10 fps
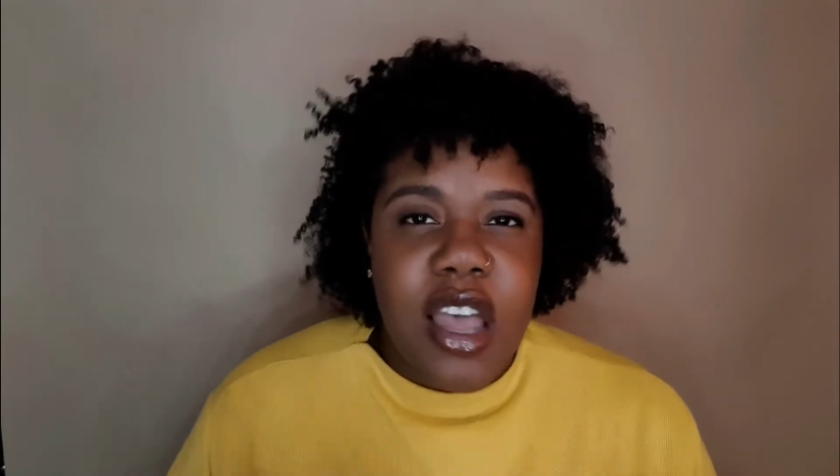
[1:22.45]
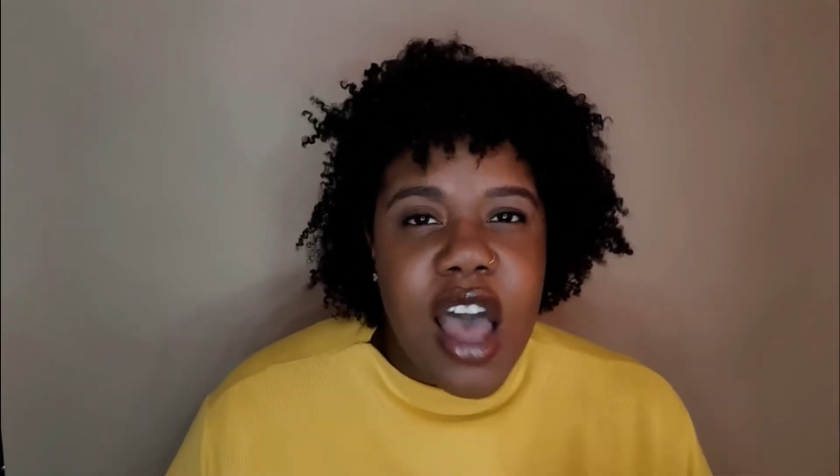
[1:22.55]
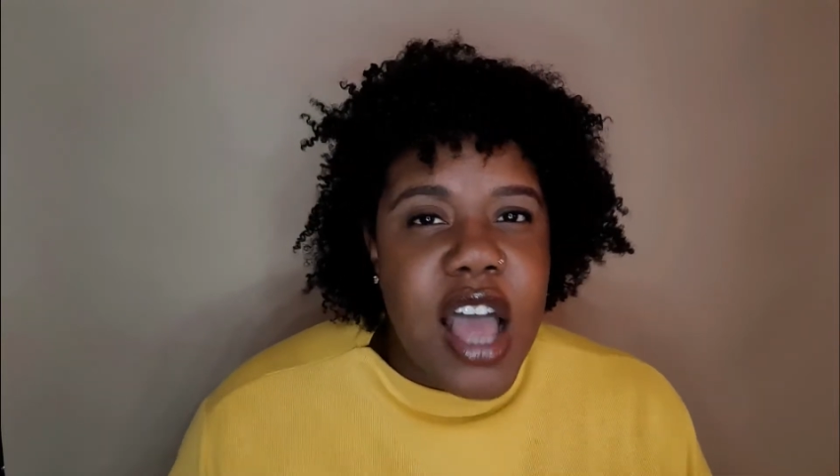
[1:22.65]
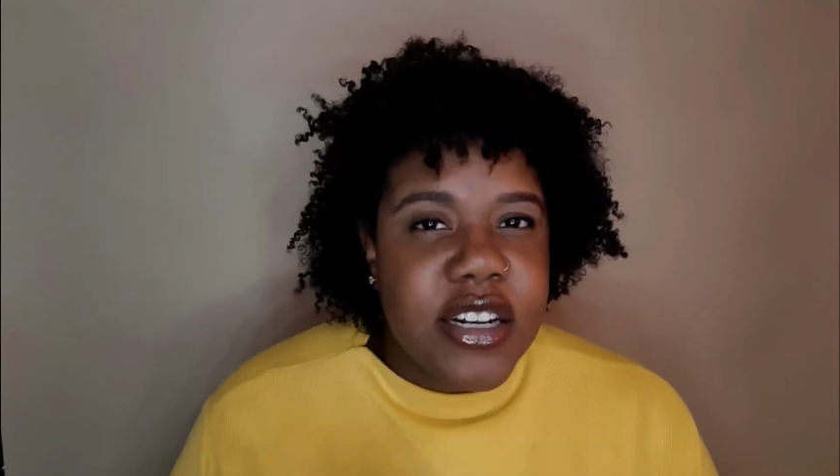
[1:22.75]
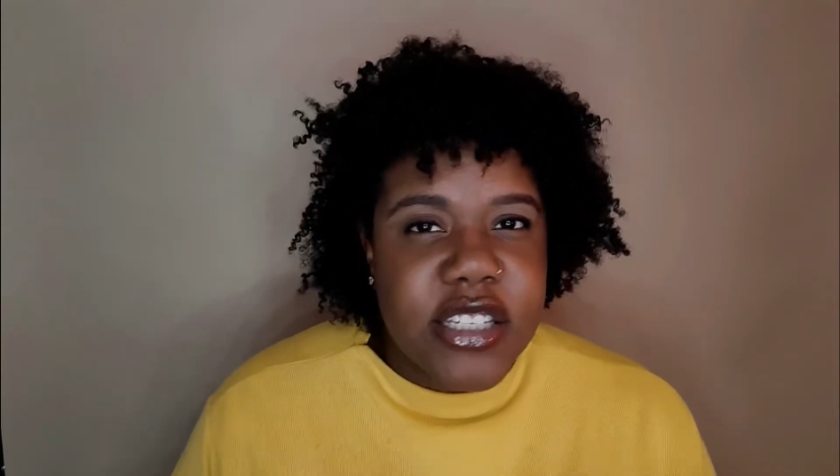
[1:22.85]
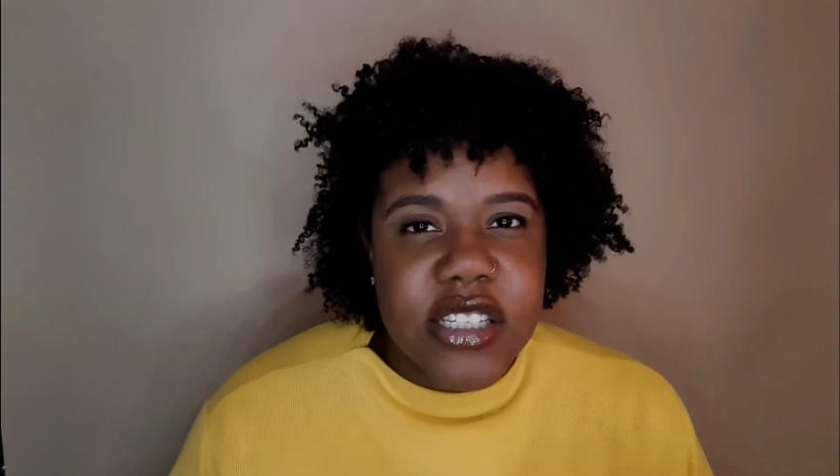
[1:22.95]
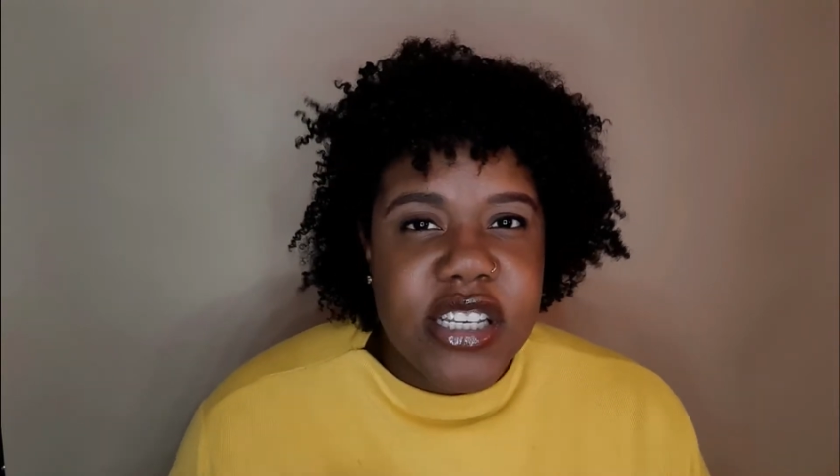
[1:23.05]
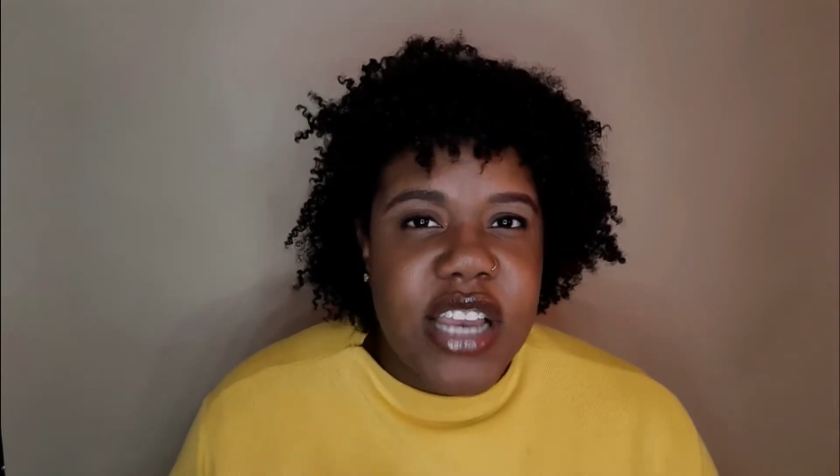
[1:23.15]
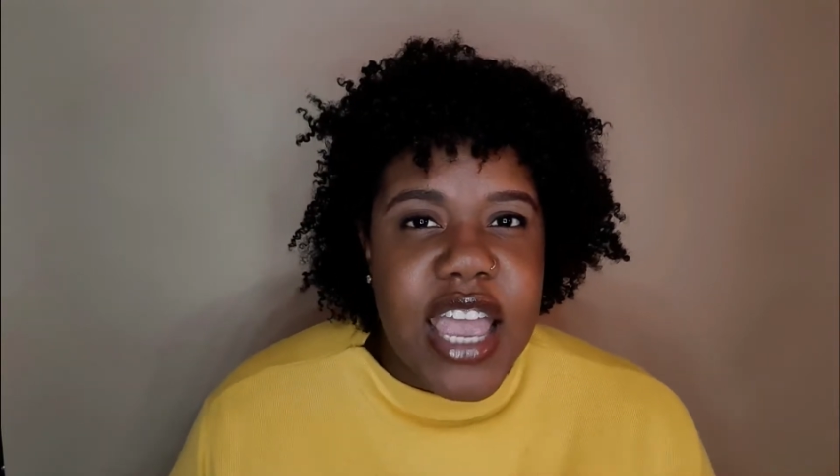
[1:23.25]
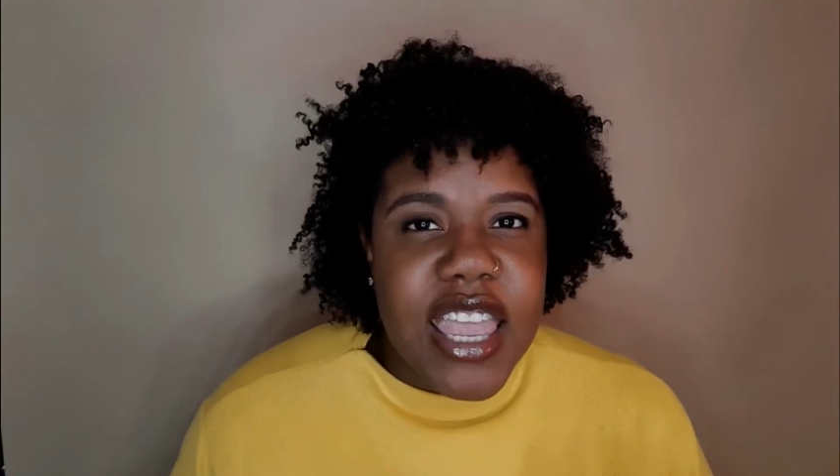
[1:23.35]

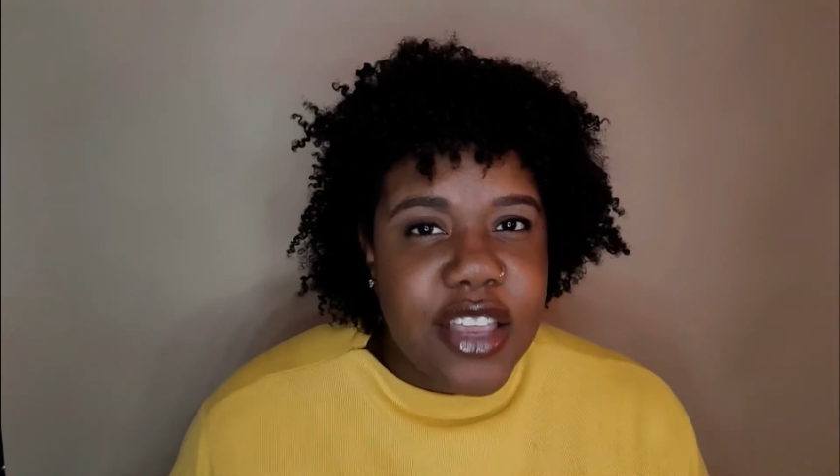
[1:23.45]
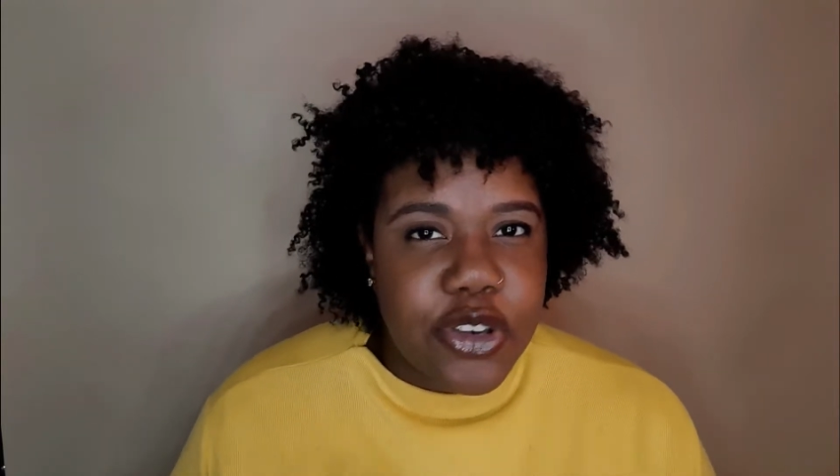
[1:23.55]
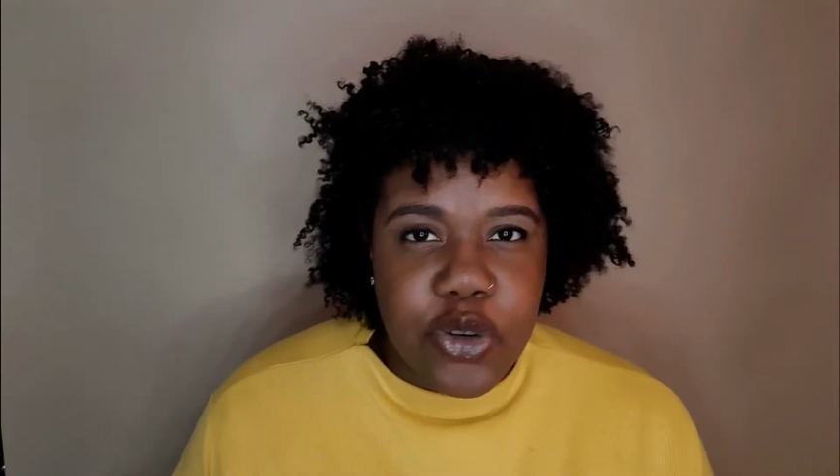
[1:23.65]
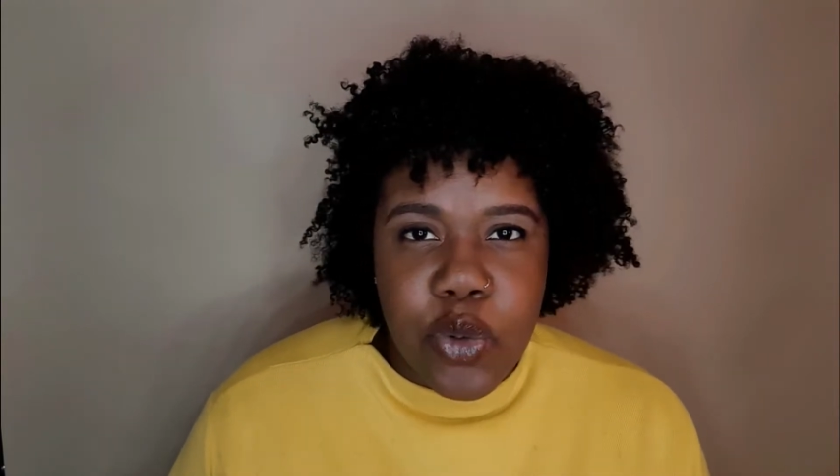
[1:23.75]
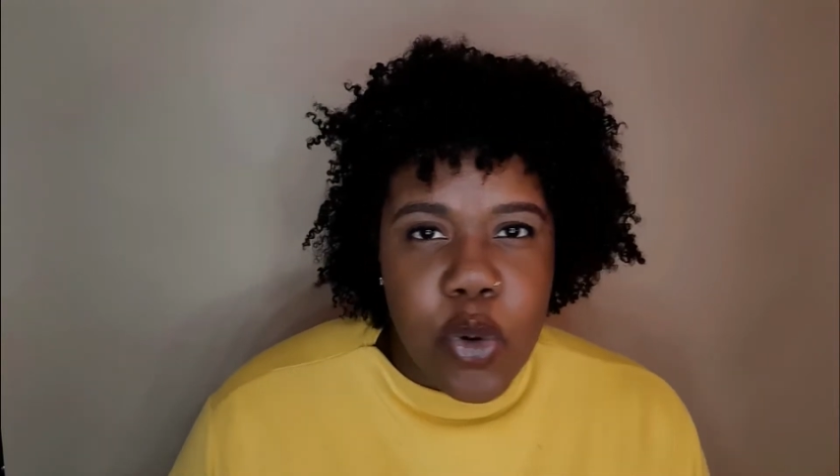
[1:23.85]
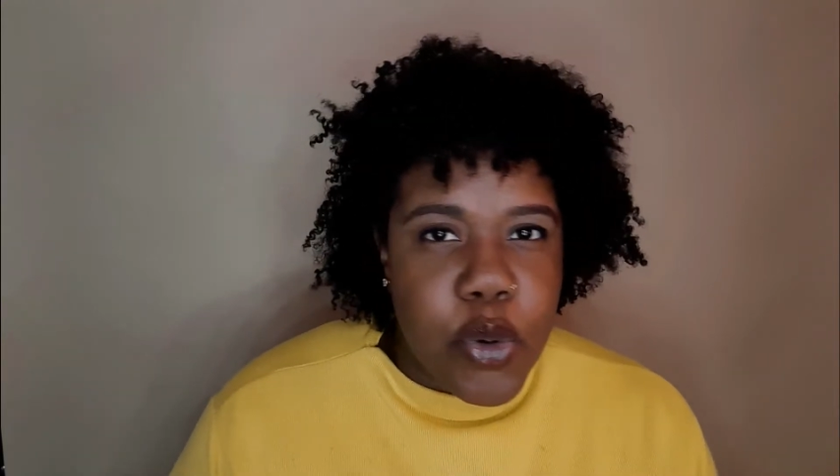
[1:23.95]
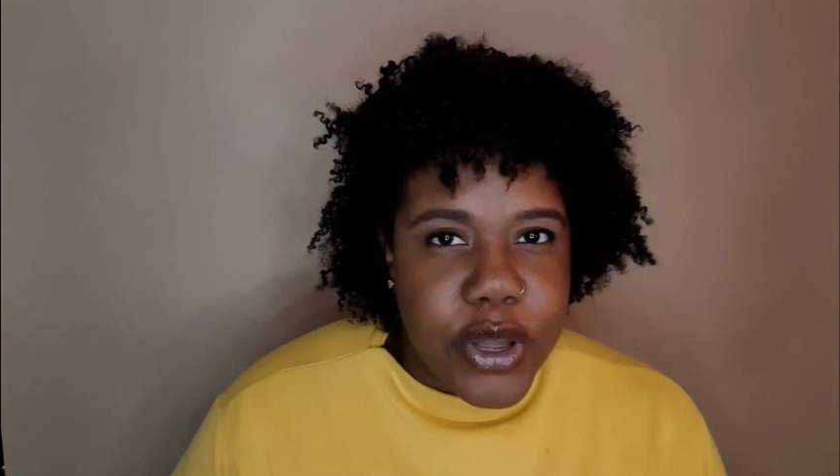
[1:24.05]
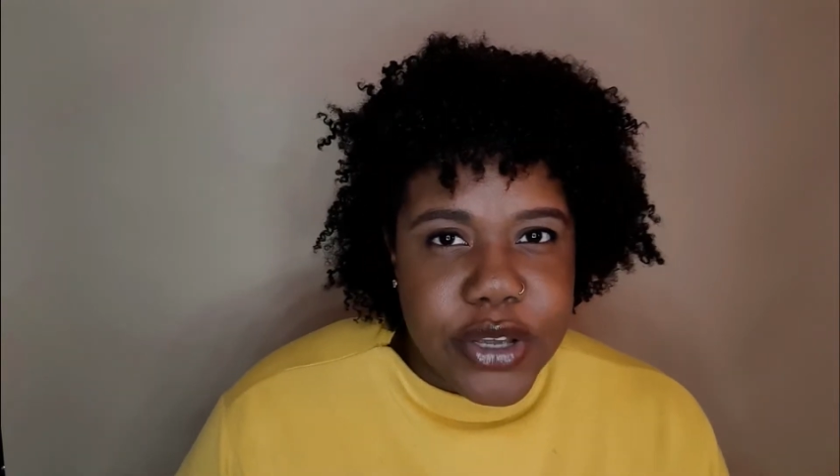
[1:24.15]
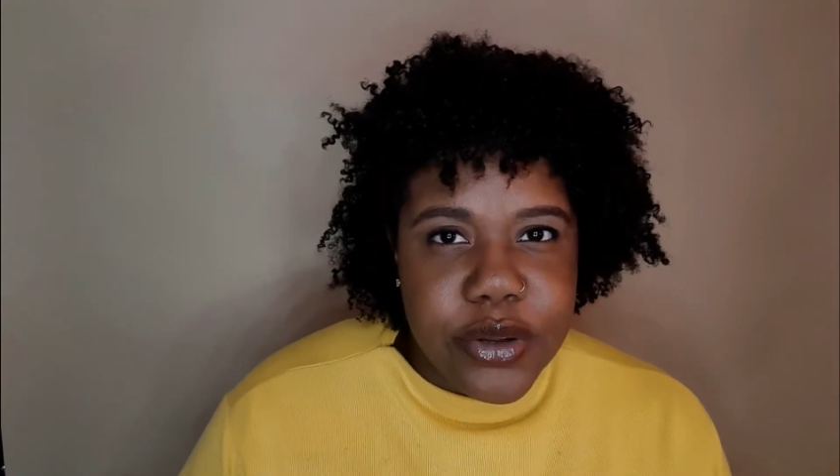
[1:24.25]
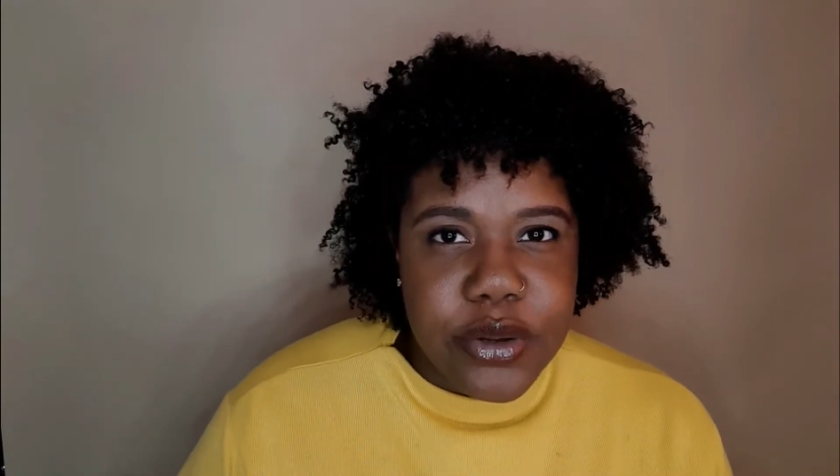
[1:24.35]
constantly like do
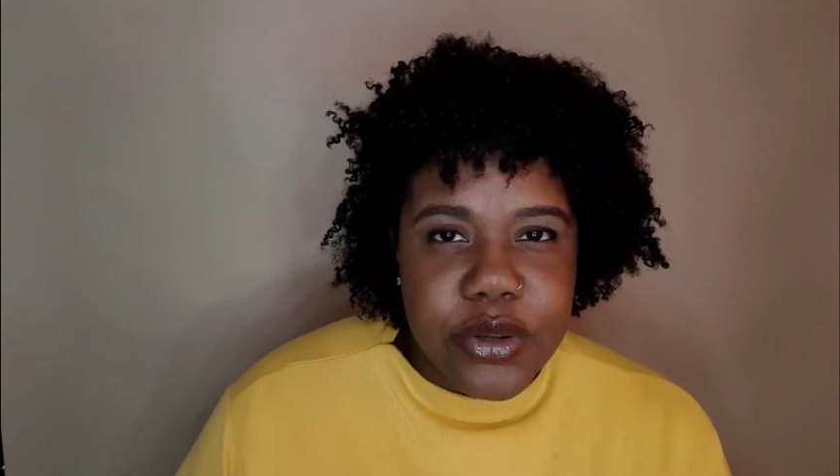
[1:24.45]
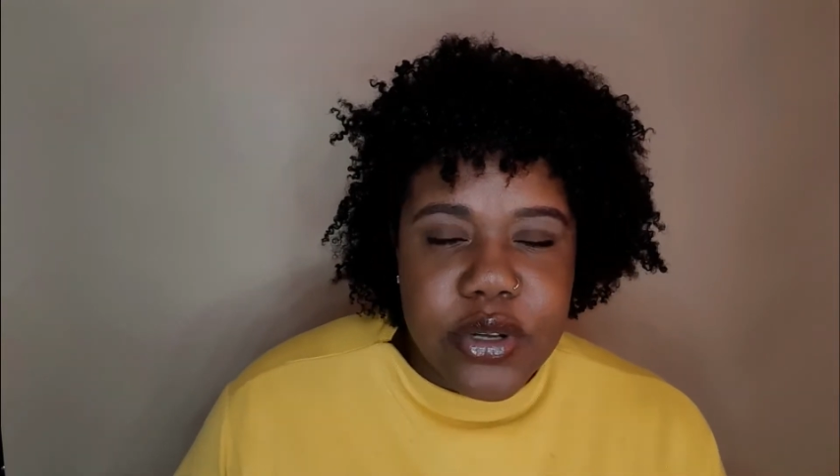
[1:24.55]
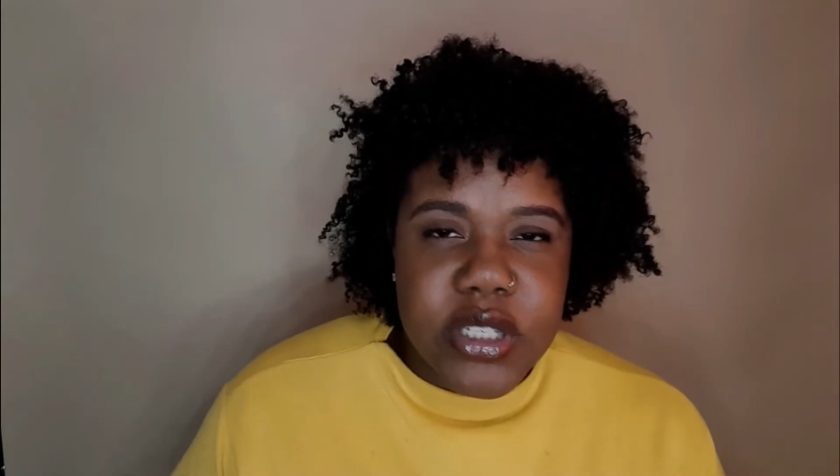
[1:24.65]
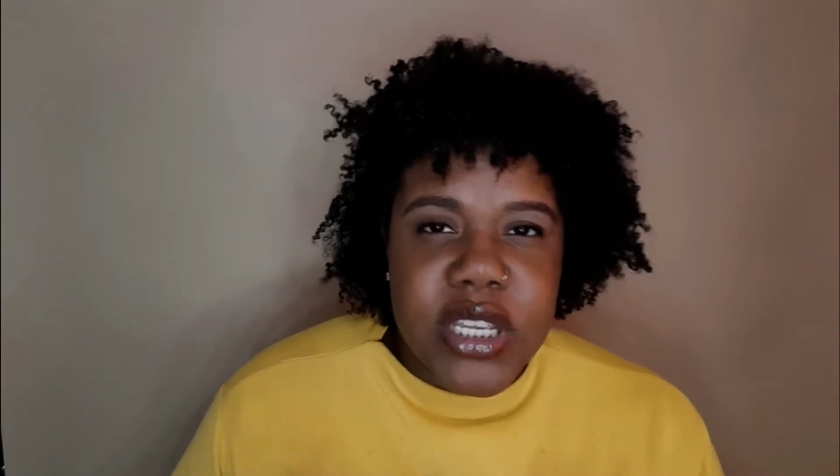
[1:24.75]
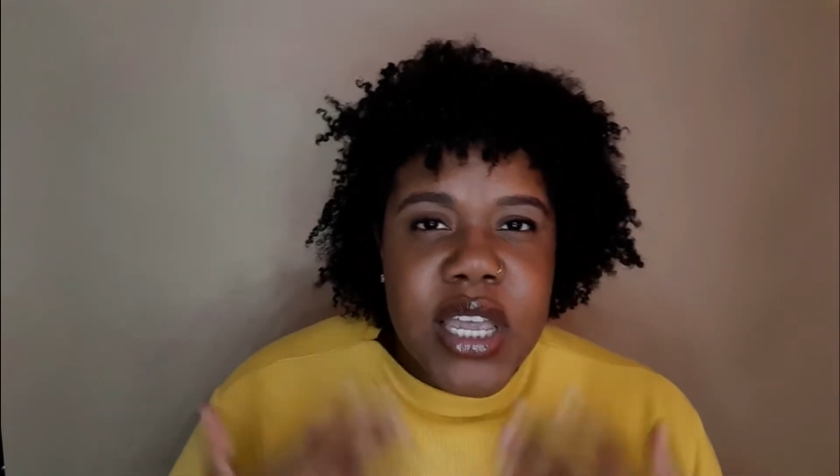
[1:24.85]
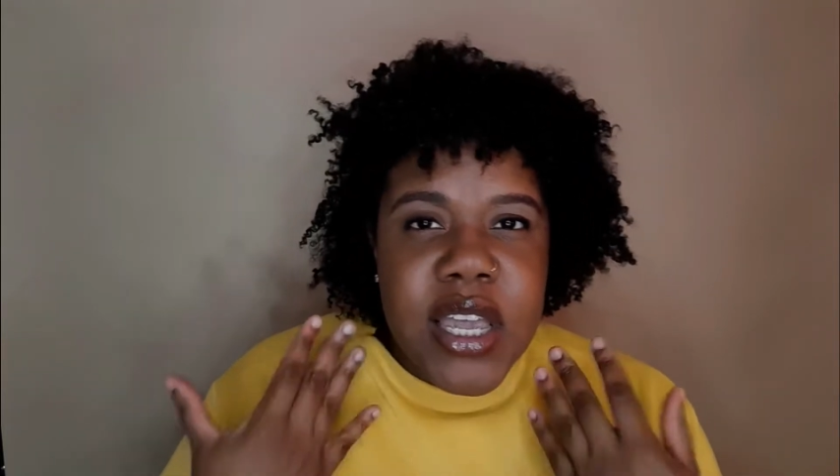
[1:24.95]
oils